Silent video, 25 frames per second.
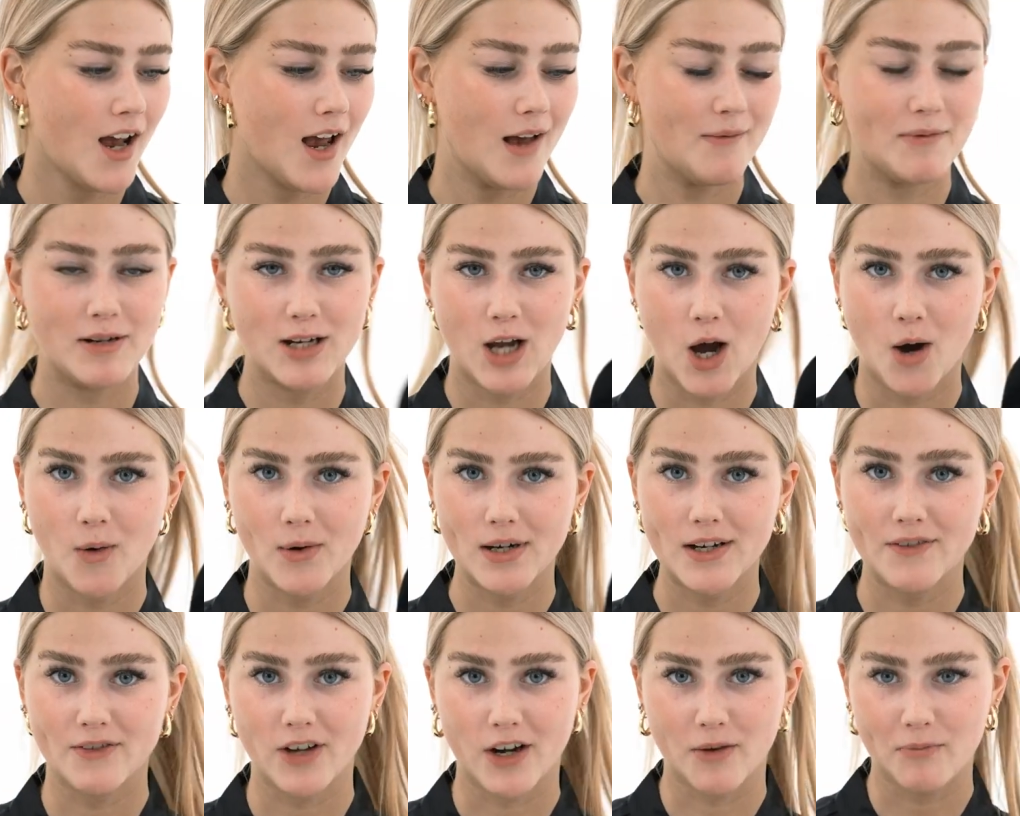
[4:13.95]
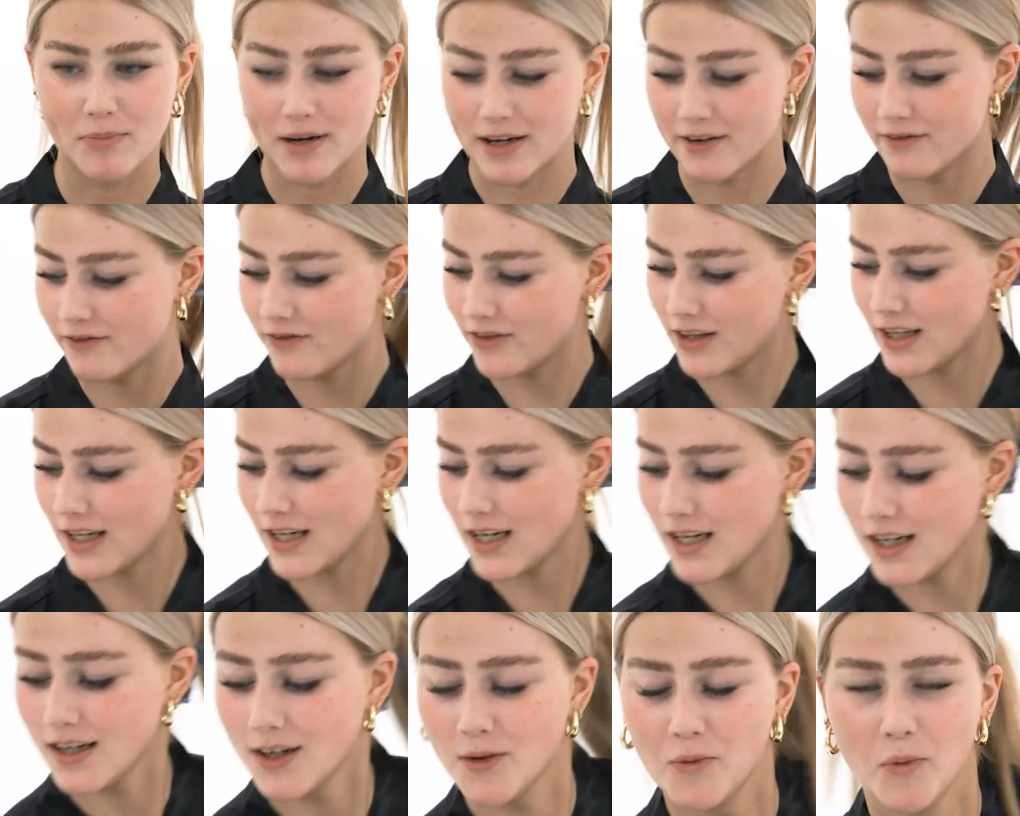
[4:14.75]
I'm gonna go in. I've got a bit of
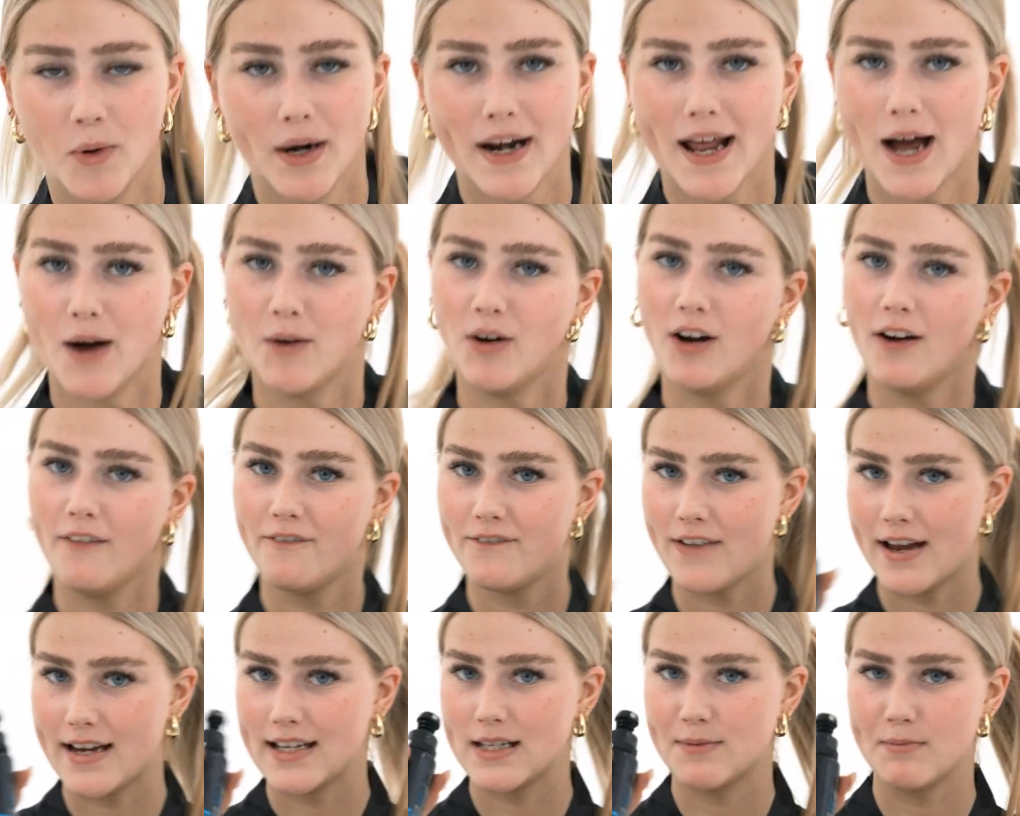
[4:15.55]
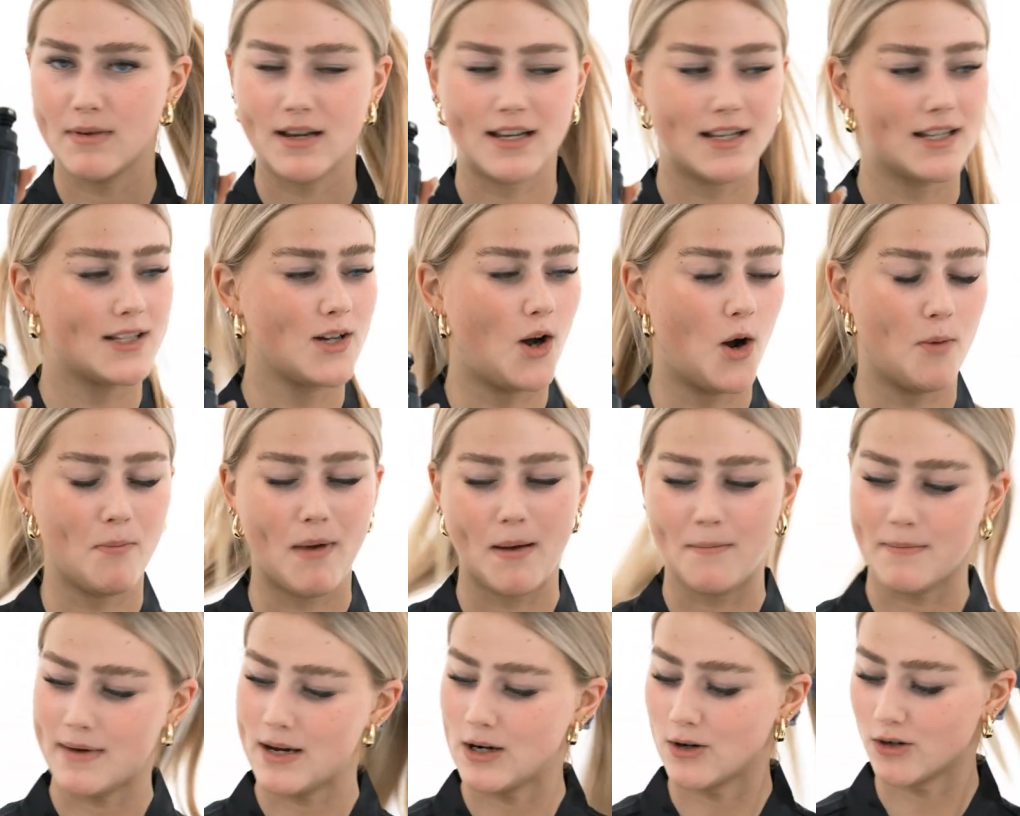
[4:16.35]
the 1 hour face mist on
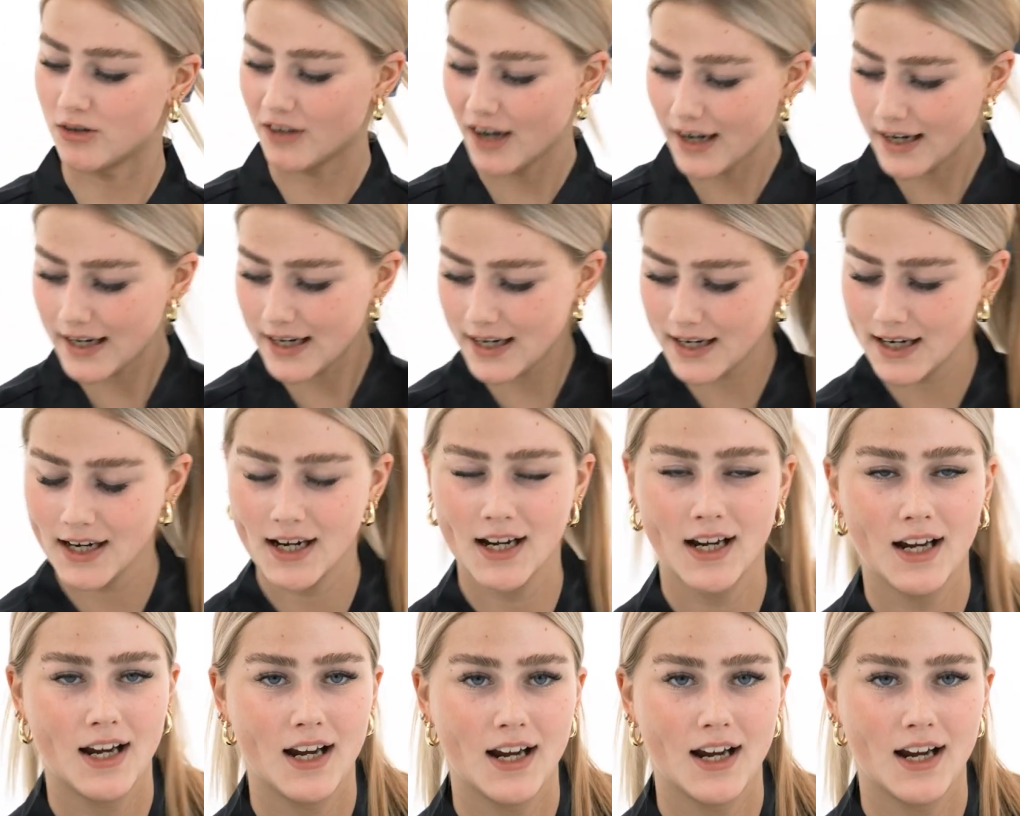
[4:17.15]
my mitt already.